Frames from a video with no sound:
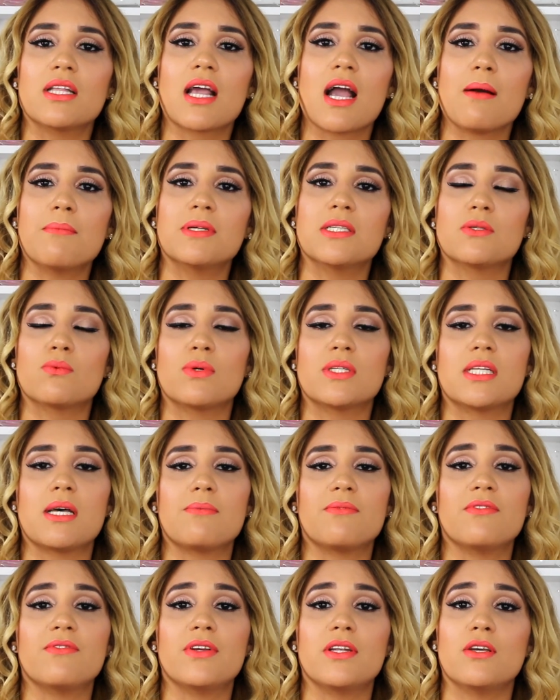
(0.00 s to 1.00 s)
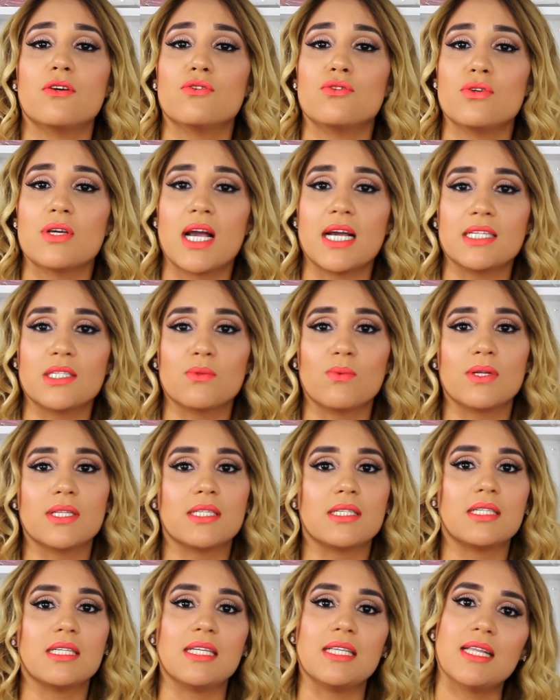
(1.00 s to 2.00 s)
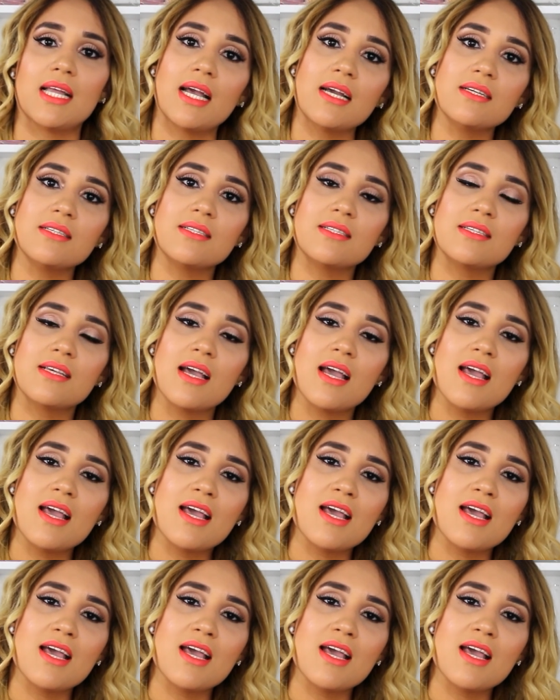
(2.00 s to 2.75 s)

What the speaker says: the comments what type of video you guys want to see next.